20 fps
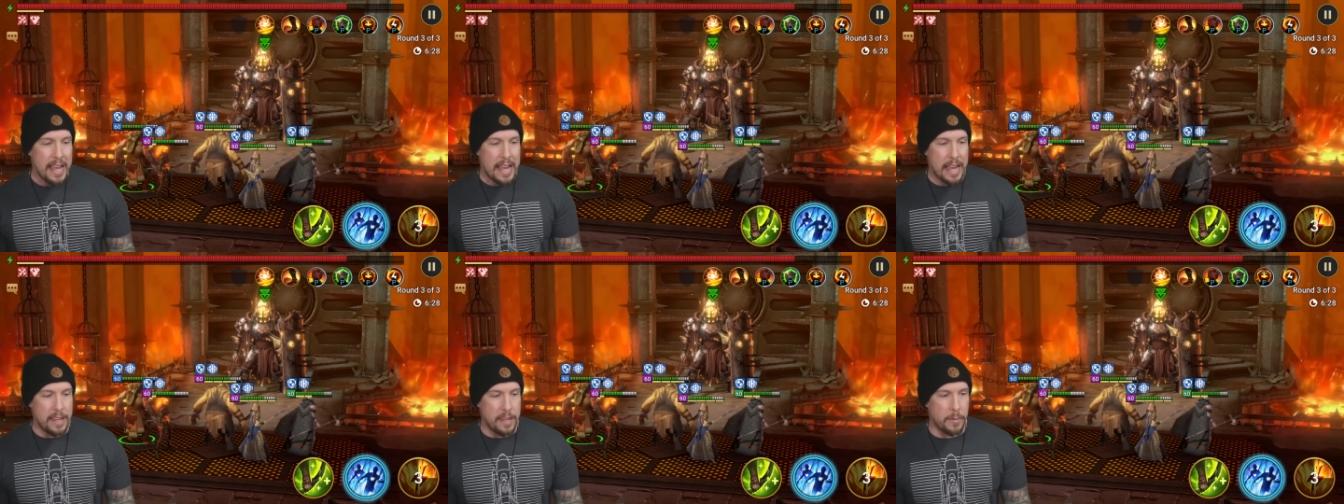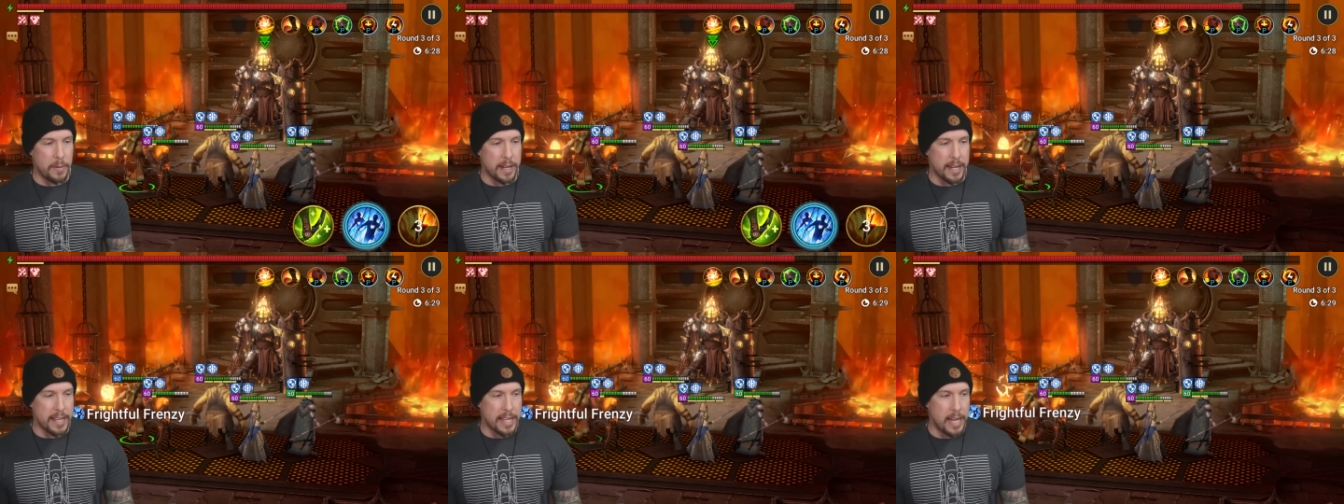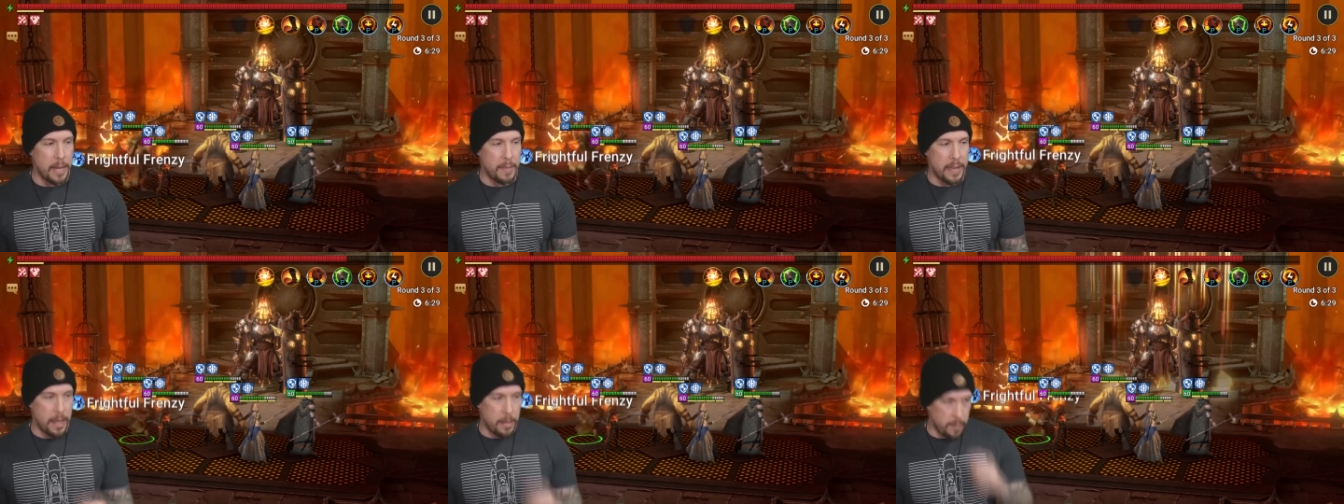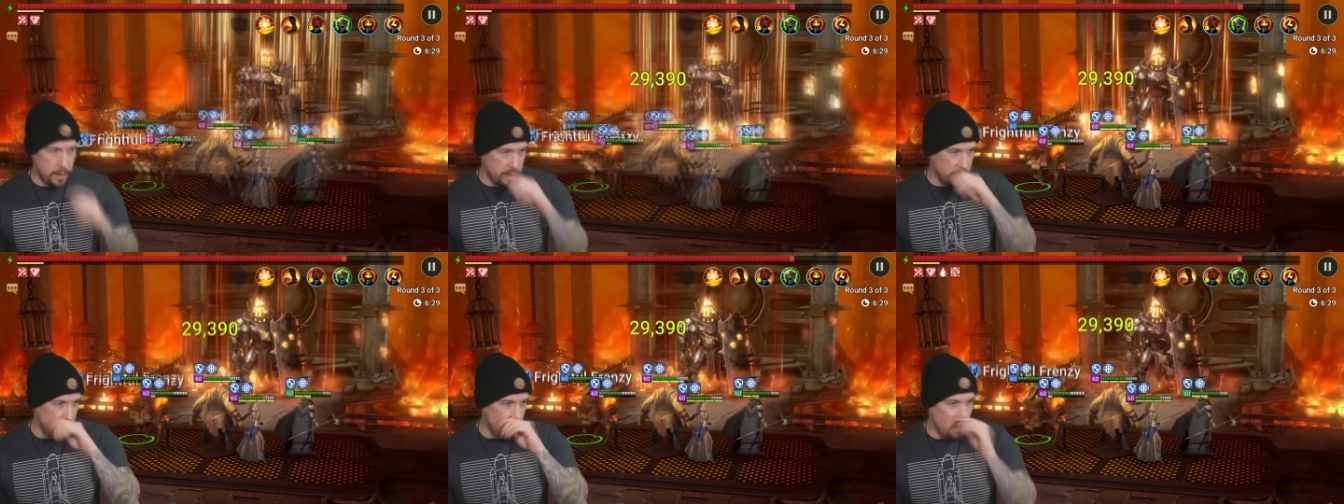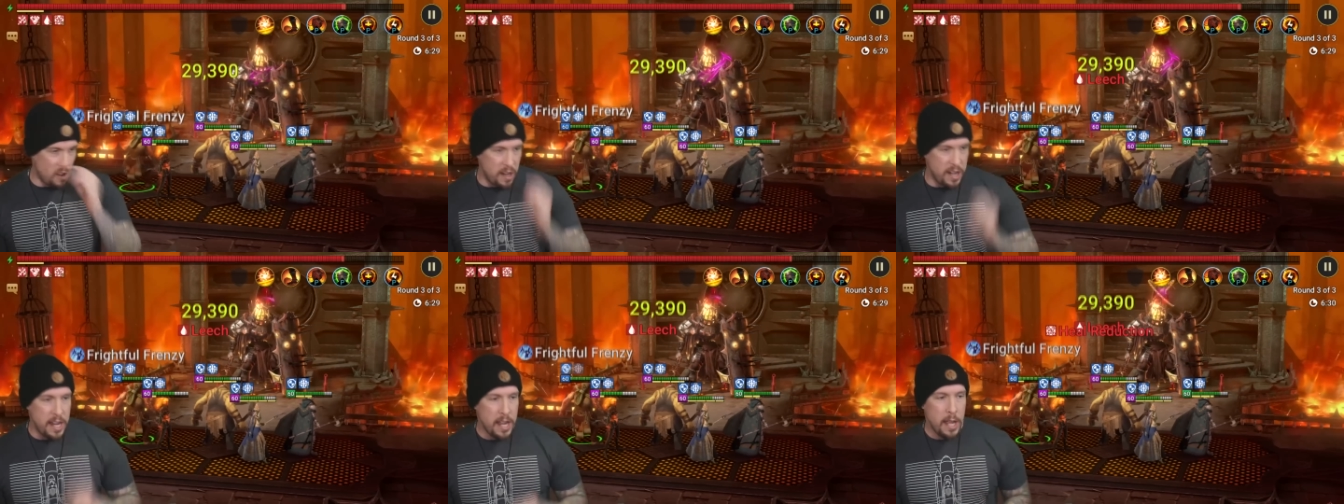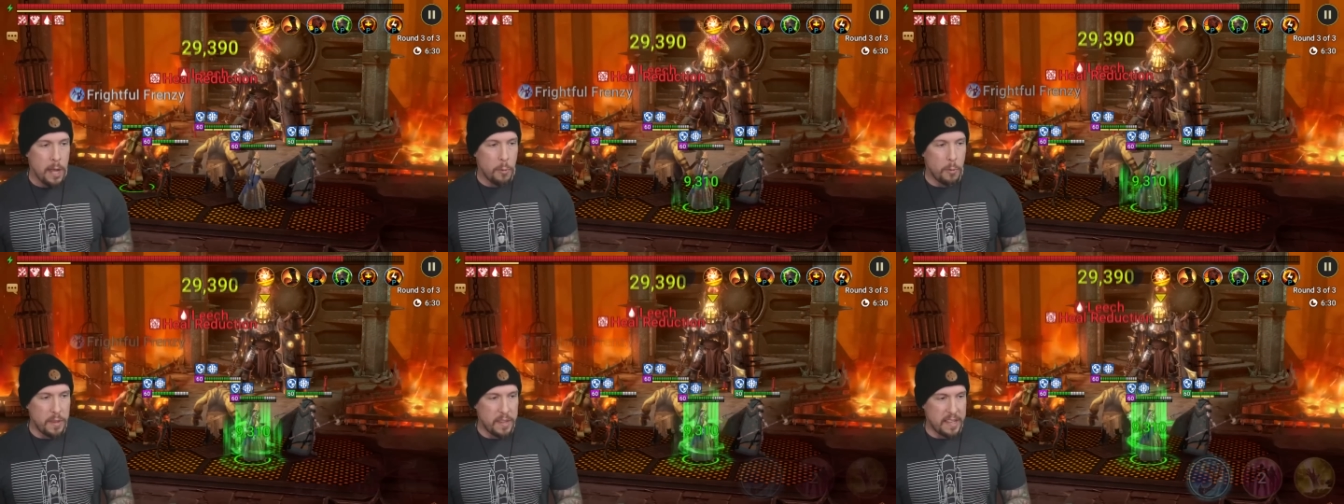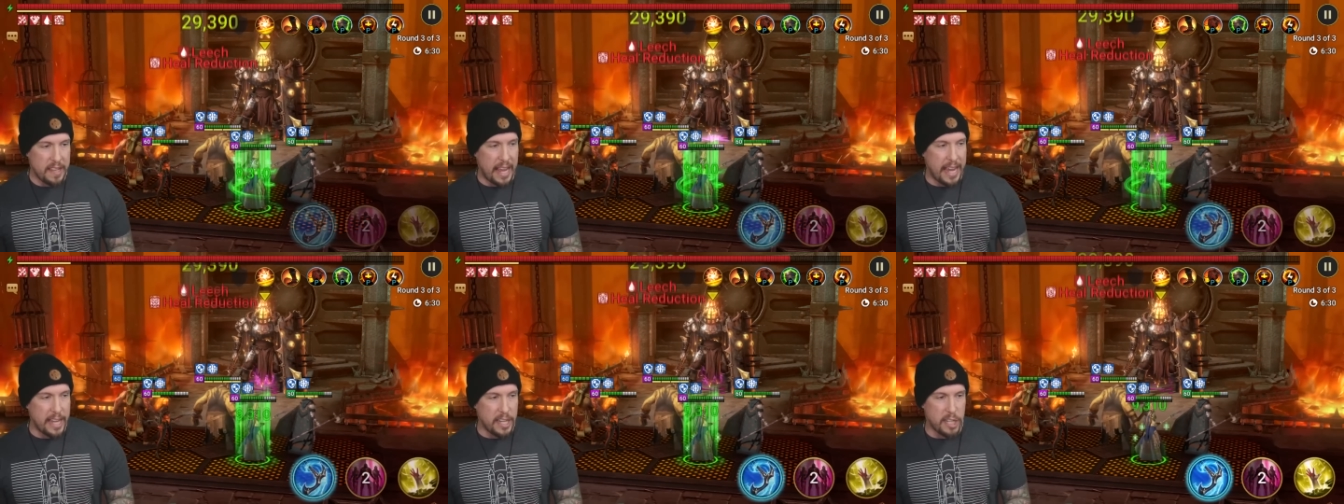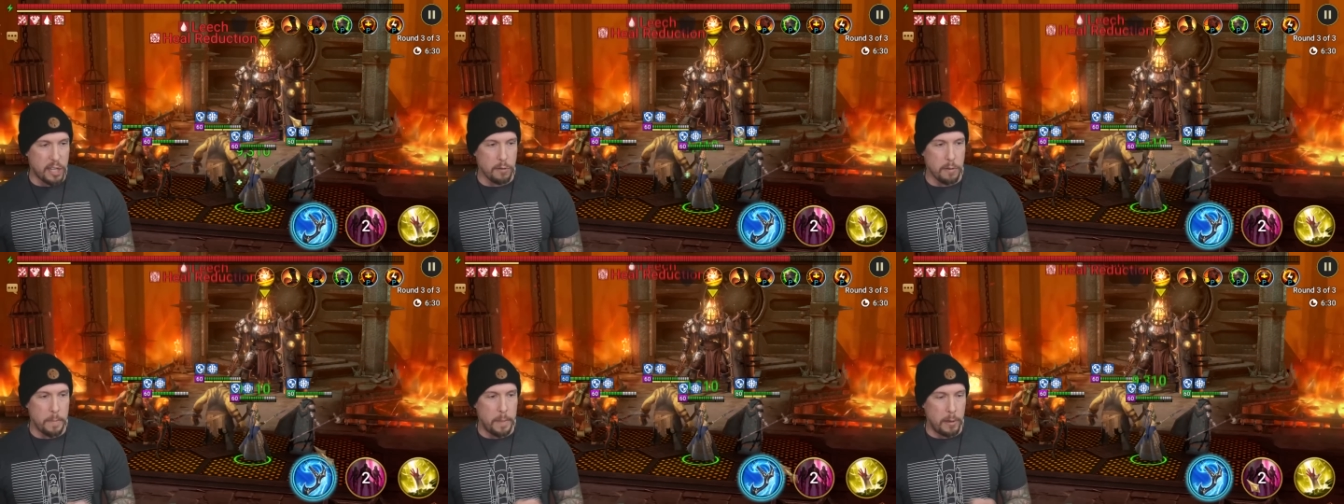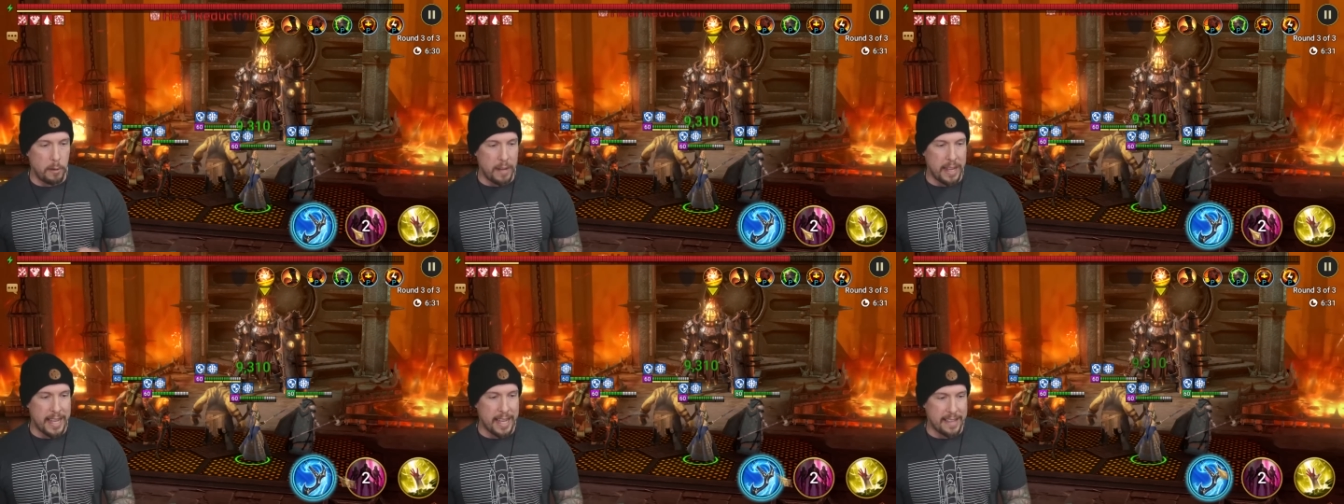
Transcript: And then we're going to come in with Lorne with his A2 ability.